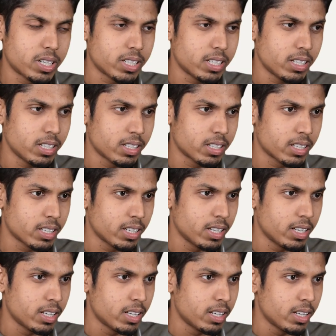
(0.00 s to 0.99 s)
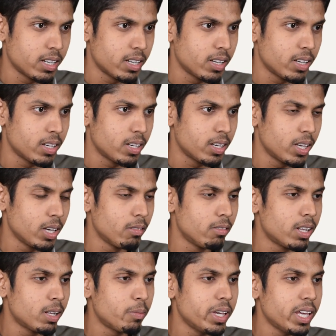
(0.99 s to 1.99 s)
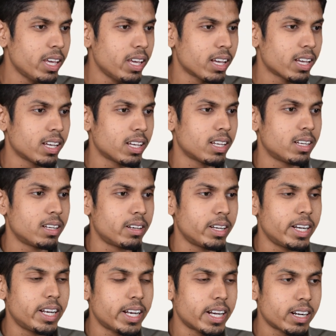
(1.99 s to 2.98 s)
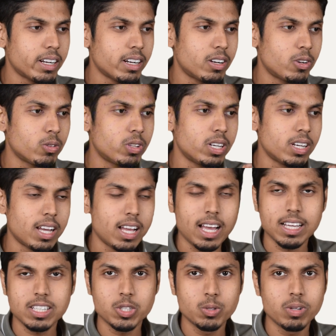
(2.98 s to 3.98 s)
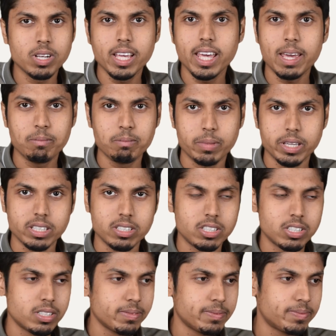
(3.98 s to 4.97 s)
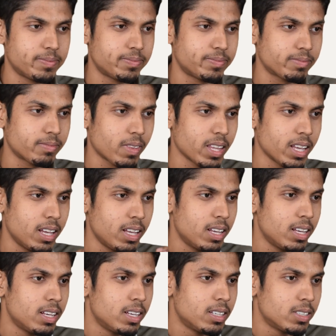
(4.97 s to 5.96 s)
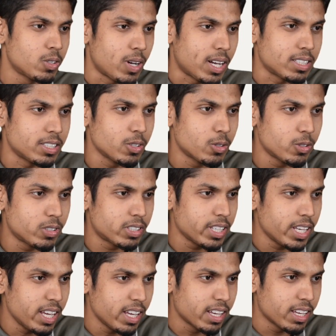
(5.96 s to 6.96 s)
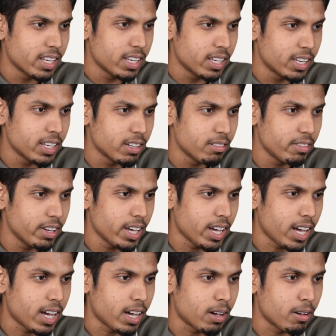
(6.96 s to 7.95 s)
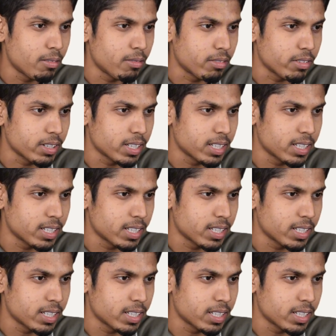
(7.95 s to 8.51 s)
button, you will be redirected to the actual game page. So as you could see, here we have